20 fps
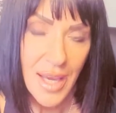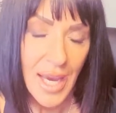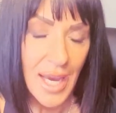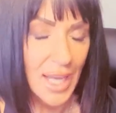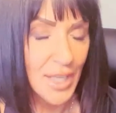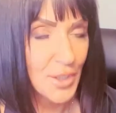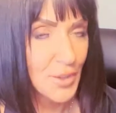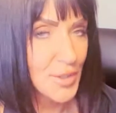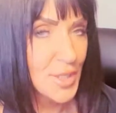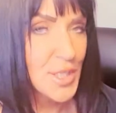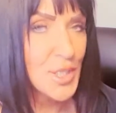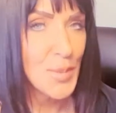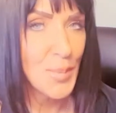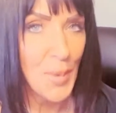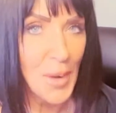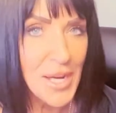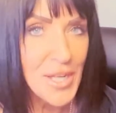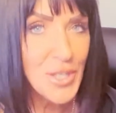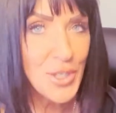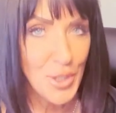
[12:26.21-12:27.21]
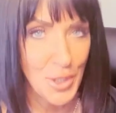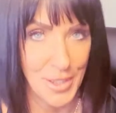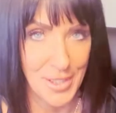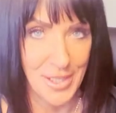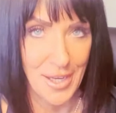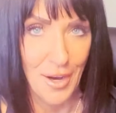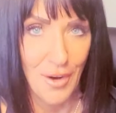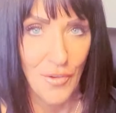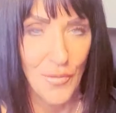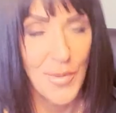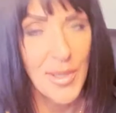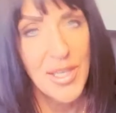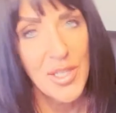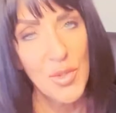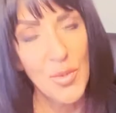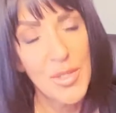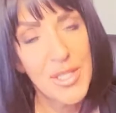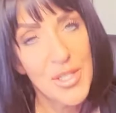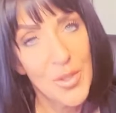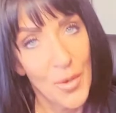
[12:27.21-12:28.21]
And you need to brace yourself
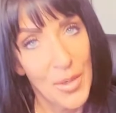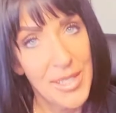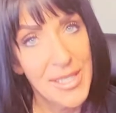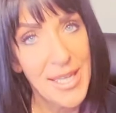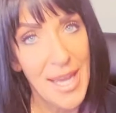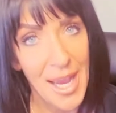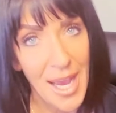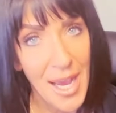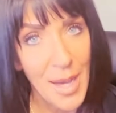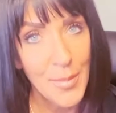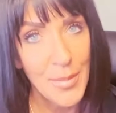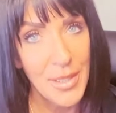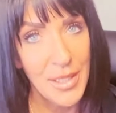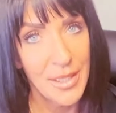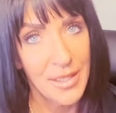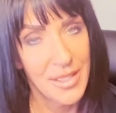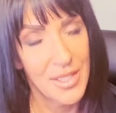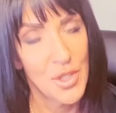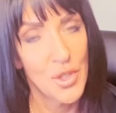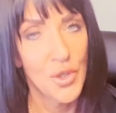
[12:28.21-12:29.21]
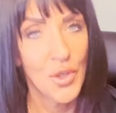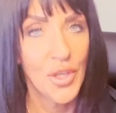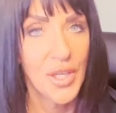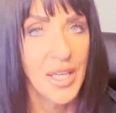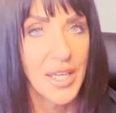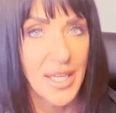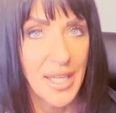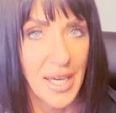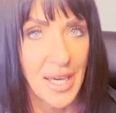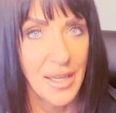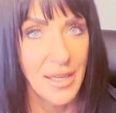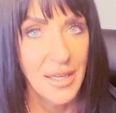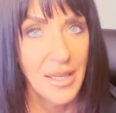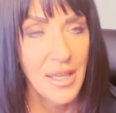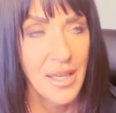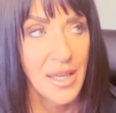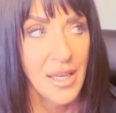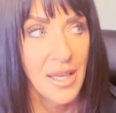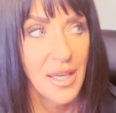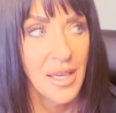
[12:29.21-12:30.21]
because what's going to happen is you're going to get,
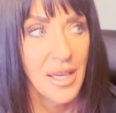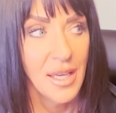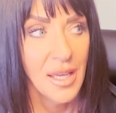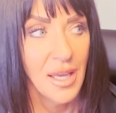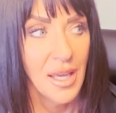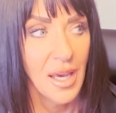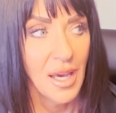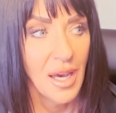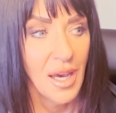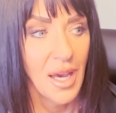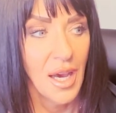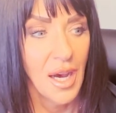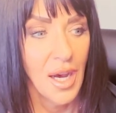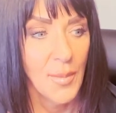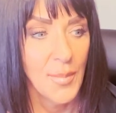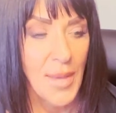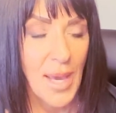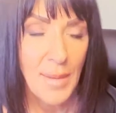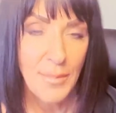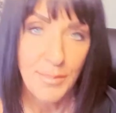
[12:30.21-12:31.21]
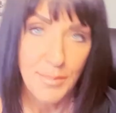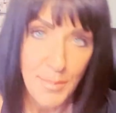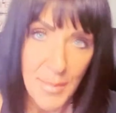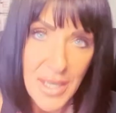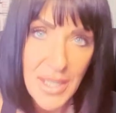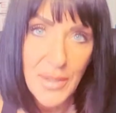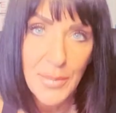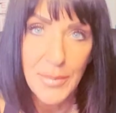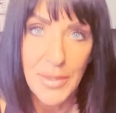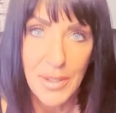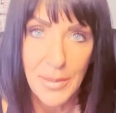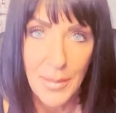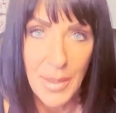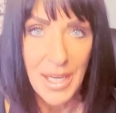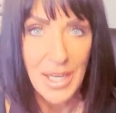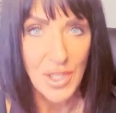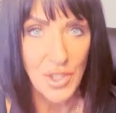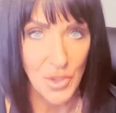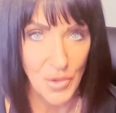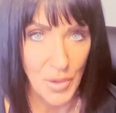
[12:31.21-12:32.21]
um, at minimum,
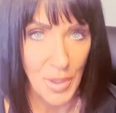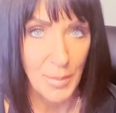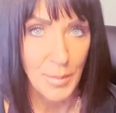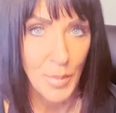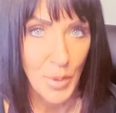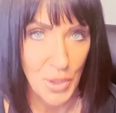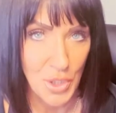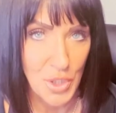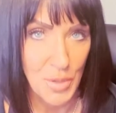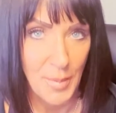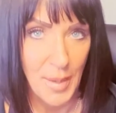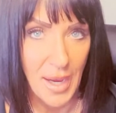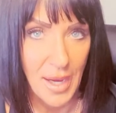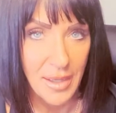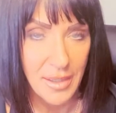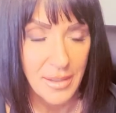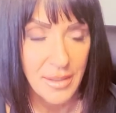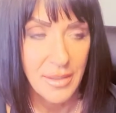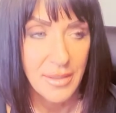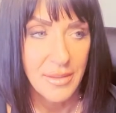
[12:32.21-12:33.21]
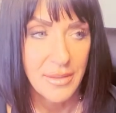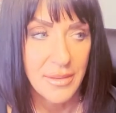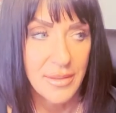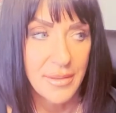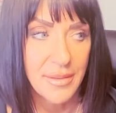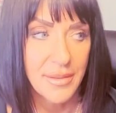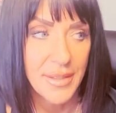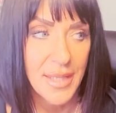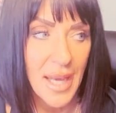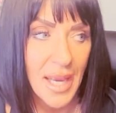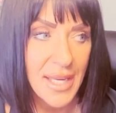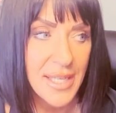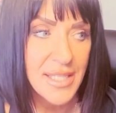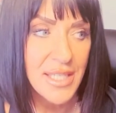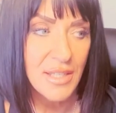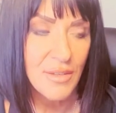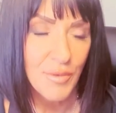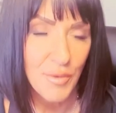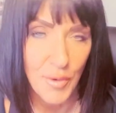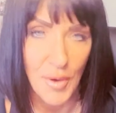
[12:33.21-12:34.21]
extreme pushback.
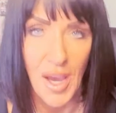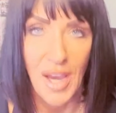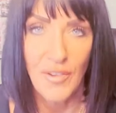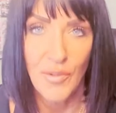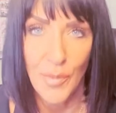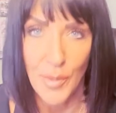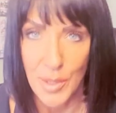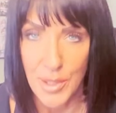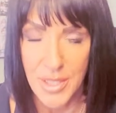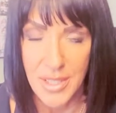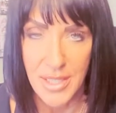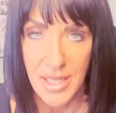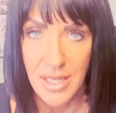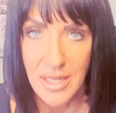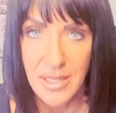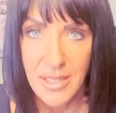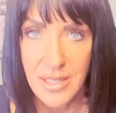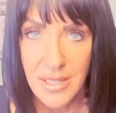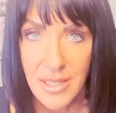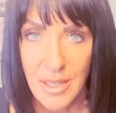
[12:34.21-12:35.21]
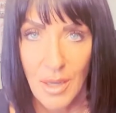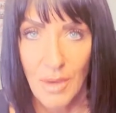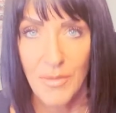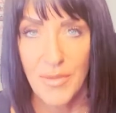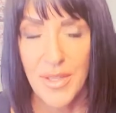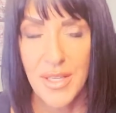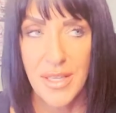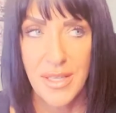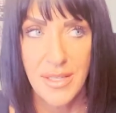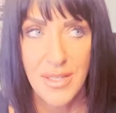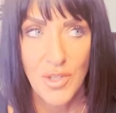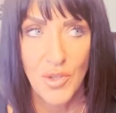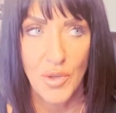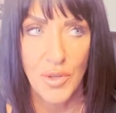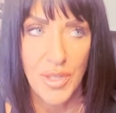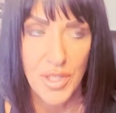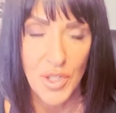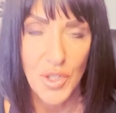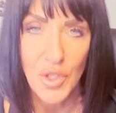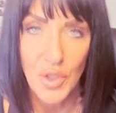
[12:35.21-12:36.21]
95% of these
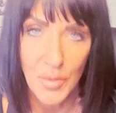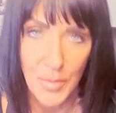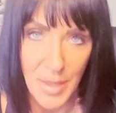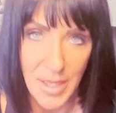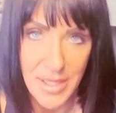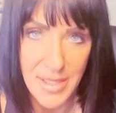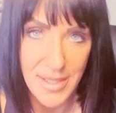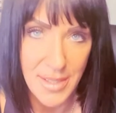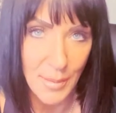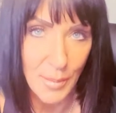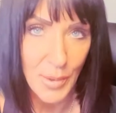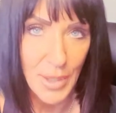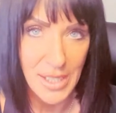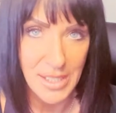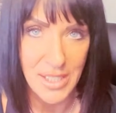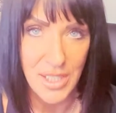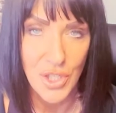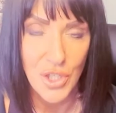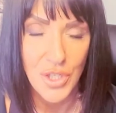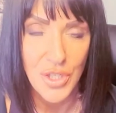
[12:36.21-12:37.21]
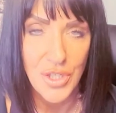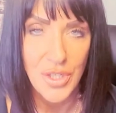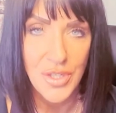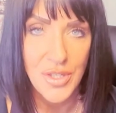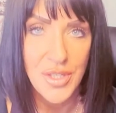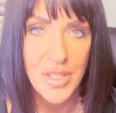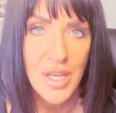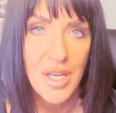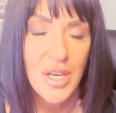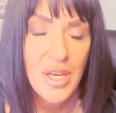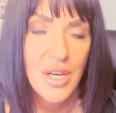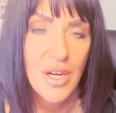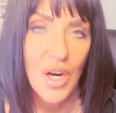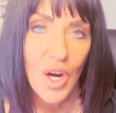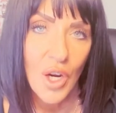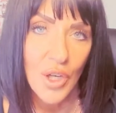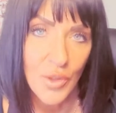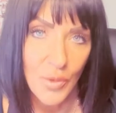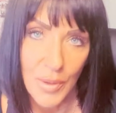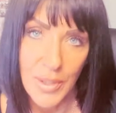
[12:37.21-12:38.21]
traditional medicine practitioners
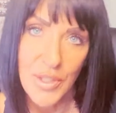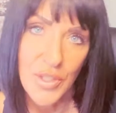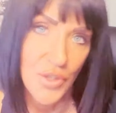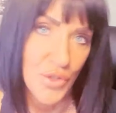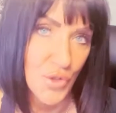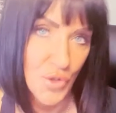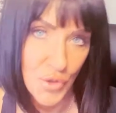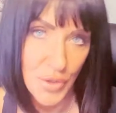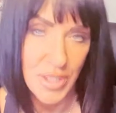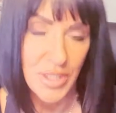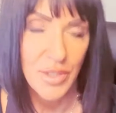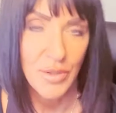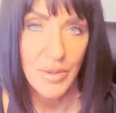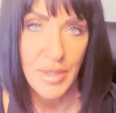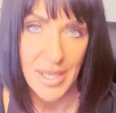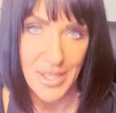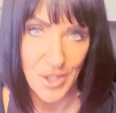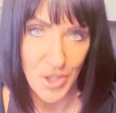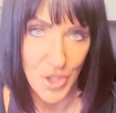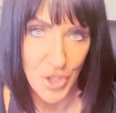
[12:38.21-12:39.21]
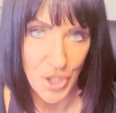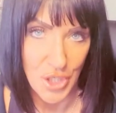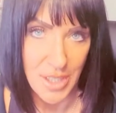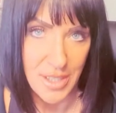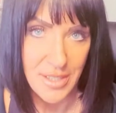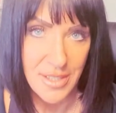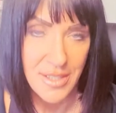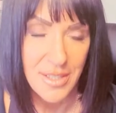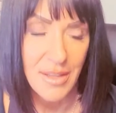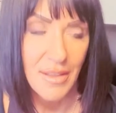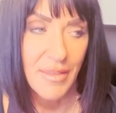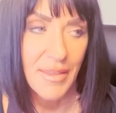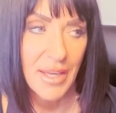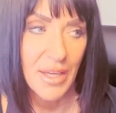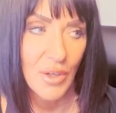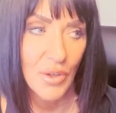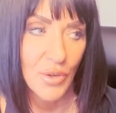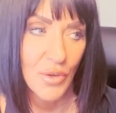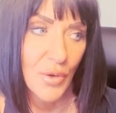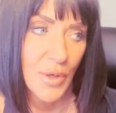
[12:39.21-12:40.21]
are going to treat you like shit.
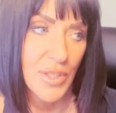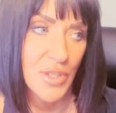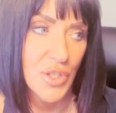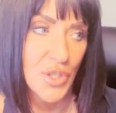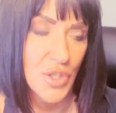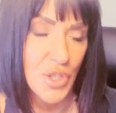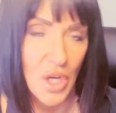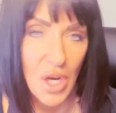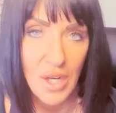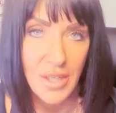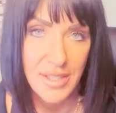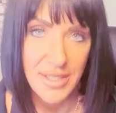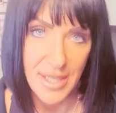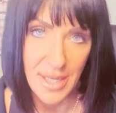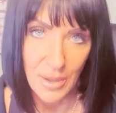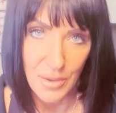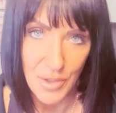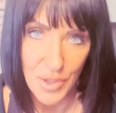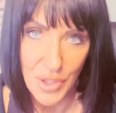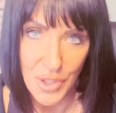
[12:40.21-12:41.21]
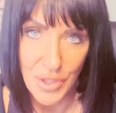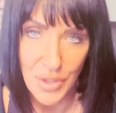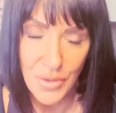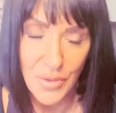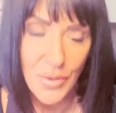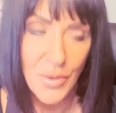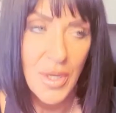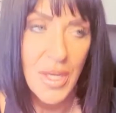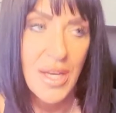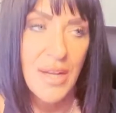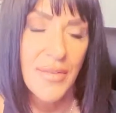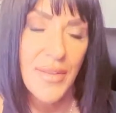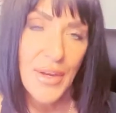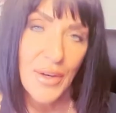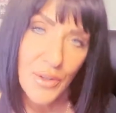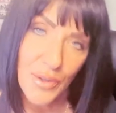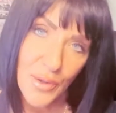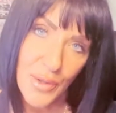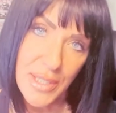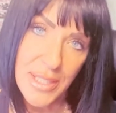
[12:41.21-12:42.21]
They are going to talk down to you. They
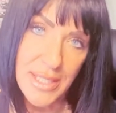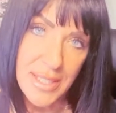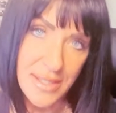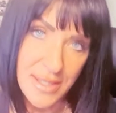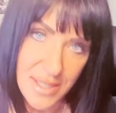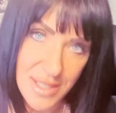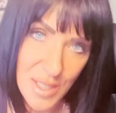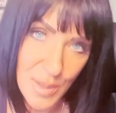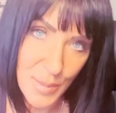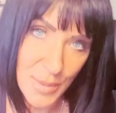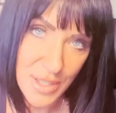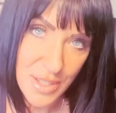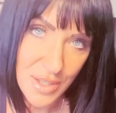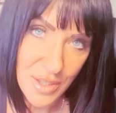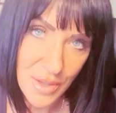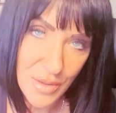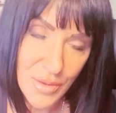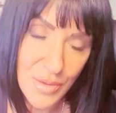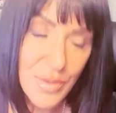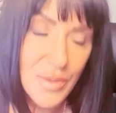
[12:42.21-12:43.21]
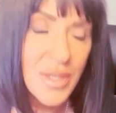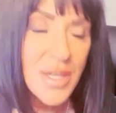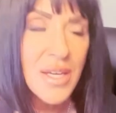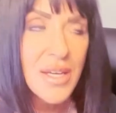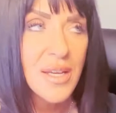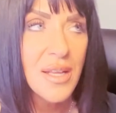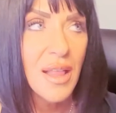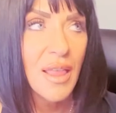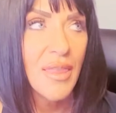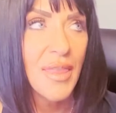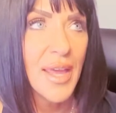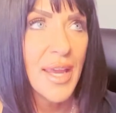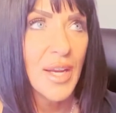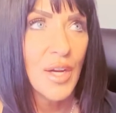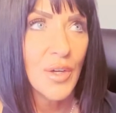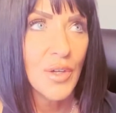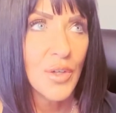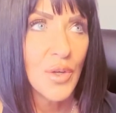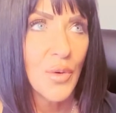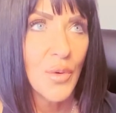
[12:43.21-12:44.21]
are going to dismiss you. They
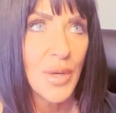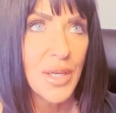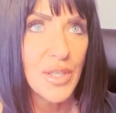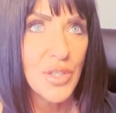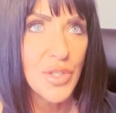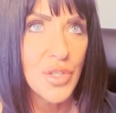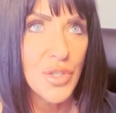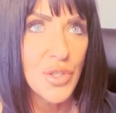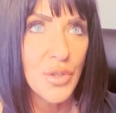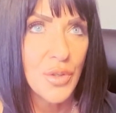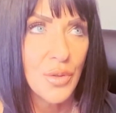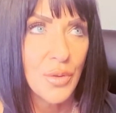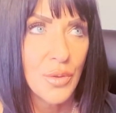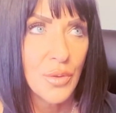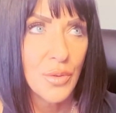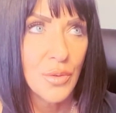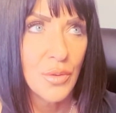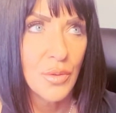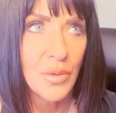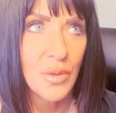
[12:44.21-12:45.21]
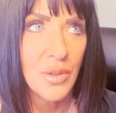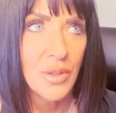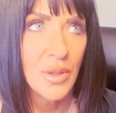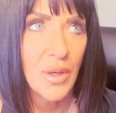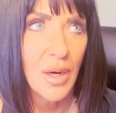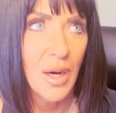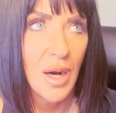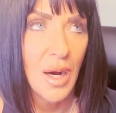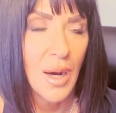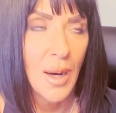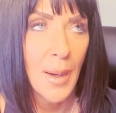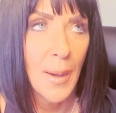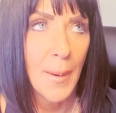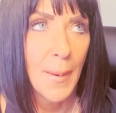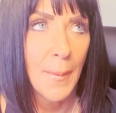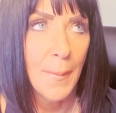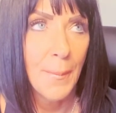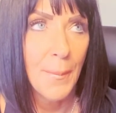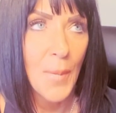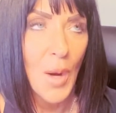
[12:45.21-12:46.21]
are going to
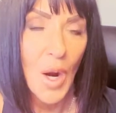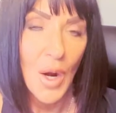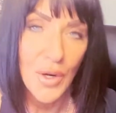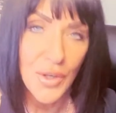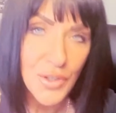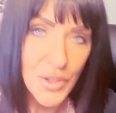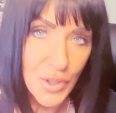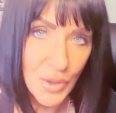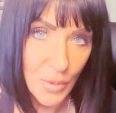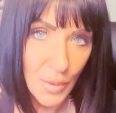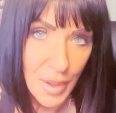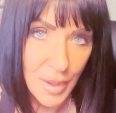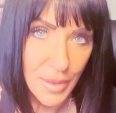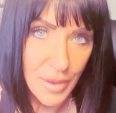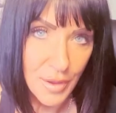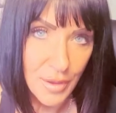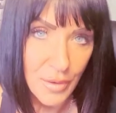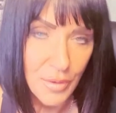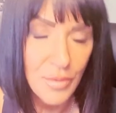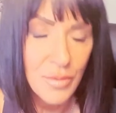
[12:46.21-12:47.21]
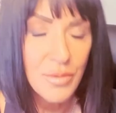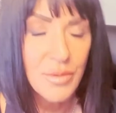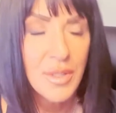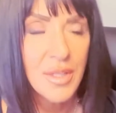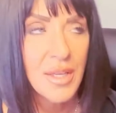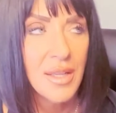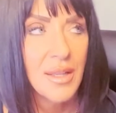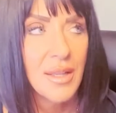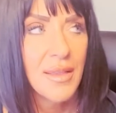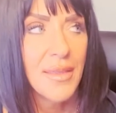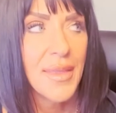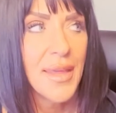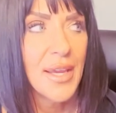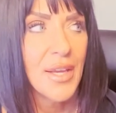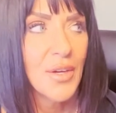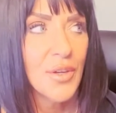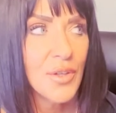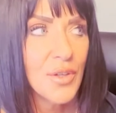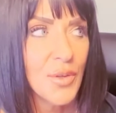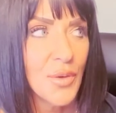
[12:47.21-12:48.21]
um, argue with you.
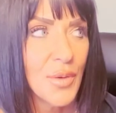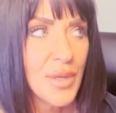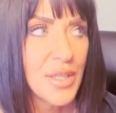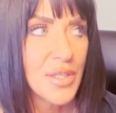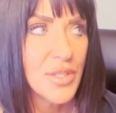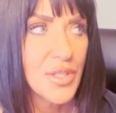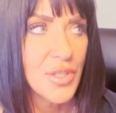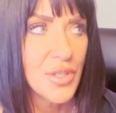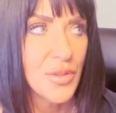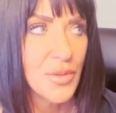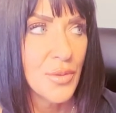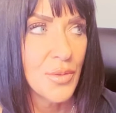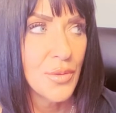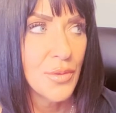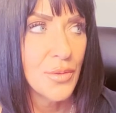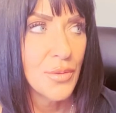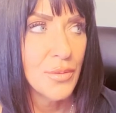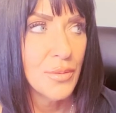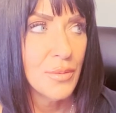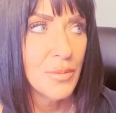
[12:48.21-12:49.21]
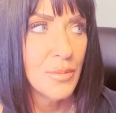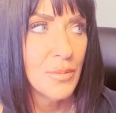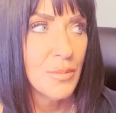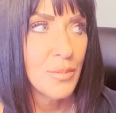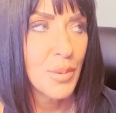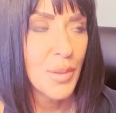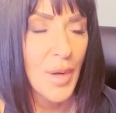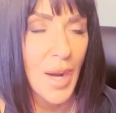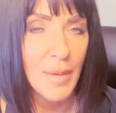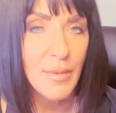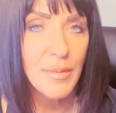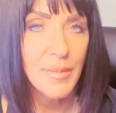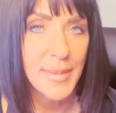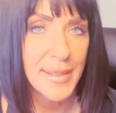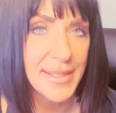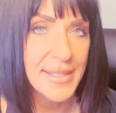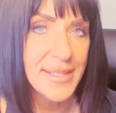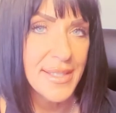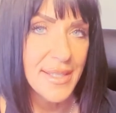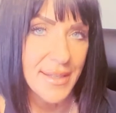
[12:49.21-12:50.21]
They are going to
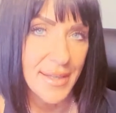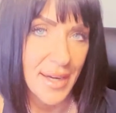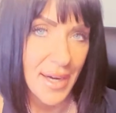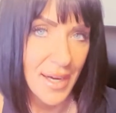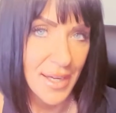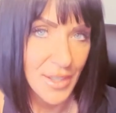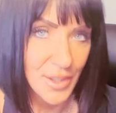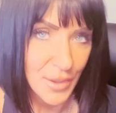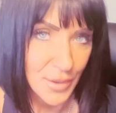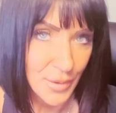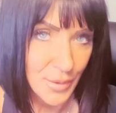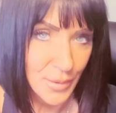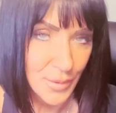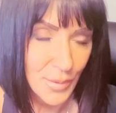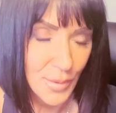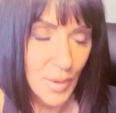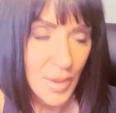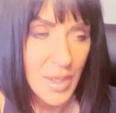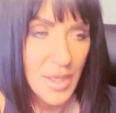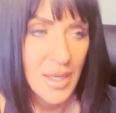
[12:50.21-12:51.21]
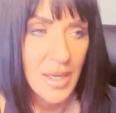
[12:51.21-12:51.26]
probably deny you.